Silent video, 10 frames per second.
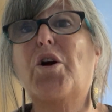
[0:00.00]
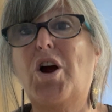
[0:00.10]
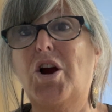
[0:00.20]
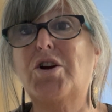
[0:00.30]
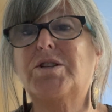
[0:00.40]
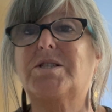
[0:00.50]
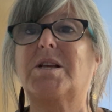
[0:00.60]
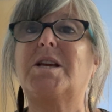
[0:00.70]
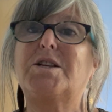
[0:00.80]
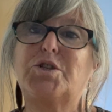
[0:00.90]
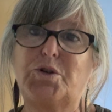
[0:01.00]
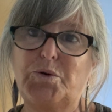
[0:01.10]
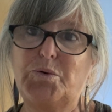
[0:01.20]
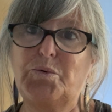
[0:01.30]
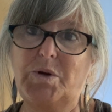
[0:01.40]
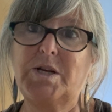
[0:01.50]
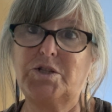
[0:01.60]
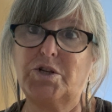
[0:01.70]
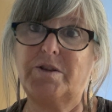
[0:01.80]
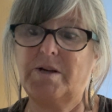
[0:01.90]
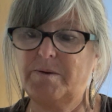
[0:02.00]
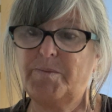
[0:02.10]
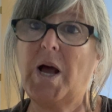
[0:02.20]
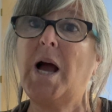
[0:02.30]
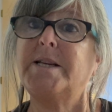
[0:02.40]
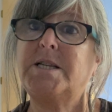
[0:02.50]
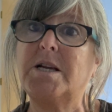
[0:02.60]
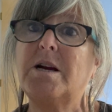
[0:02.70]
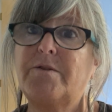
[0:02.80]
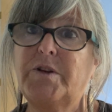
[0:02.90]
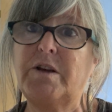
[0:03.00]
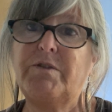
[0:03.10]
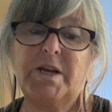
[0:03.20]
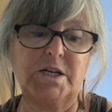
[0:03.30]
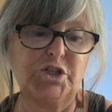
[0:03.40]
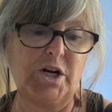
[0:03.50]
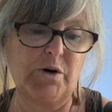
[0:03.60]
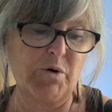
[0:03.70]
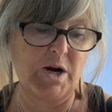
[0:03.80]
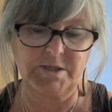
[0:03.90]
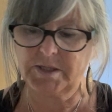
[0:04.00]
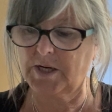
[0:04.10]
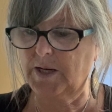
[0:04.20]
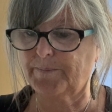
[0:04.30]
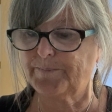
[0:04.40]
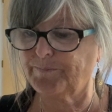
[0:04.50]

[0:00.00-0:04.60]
hearts into the idea of giving and generosity.